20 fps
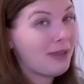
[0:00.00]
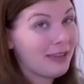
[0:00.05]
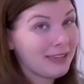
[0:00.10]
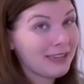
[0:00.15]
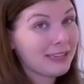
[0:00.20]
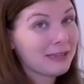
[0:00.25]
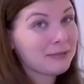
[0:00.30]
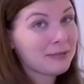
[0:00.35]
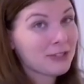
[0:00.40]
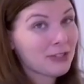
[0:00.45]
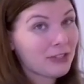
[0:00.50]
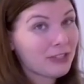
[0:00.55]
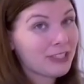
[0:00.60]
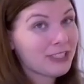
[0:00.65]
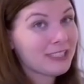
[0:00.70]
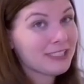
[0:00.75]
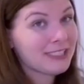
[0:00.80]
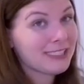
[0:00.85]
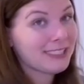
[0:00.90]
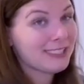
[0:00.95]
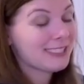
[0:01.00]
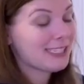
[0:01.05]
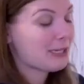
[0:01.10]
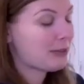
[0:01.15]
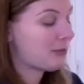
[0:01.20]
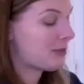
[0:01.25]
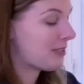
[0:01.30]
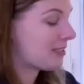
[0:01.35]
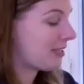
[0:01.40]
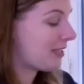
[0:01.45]
making up songs since
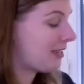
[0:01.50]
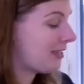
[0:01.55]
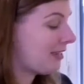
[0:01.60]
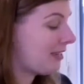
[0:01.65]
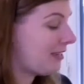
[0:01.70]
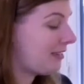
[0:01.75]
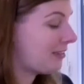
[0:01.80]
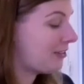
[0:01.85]
I was a